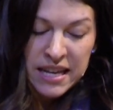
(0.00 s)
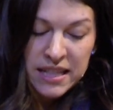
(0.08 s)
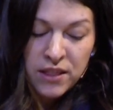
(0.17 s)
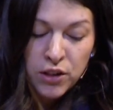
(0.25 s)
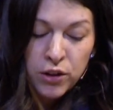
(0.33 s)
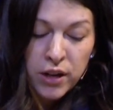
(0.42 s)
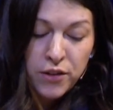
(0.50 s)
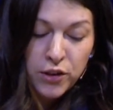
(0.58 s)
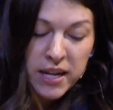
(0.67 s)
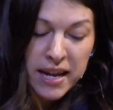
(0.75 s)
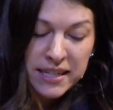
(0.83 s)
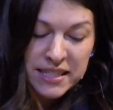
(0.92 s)
Then there are other
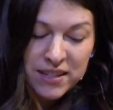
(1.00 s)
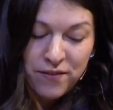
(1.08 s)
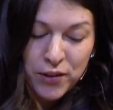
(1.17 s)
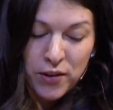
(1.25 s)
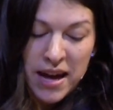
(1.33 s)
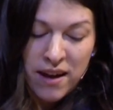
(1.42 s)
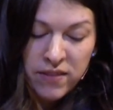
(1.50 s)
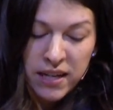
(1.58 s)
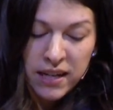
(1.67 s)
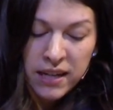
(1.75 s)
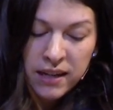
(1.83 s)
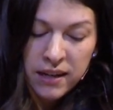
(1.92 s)
days that feel heavy,